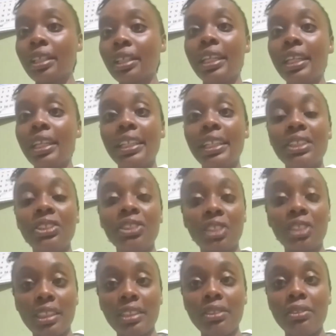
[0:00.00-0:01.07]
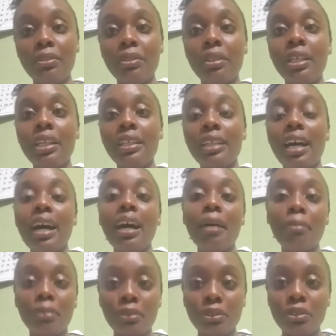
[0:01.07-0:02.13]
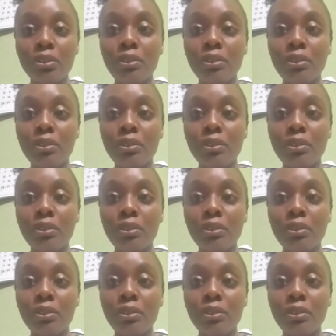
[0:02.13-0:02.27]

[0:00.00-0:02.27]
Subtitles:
in the gene too that happens.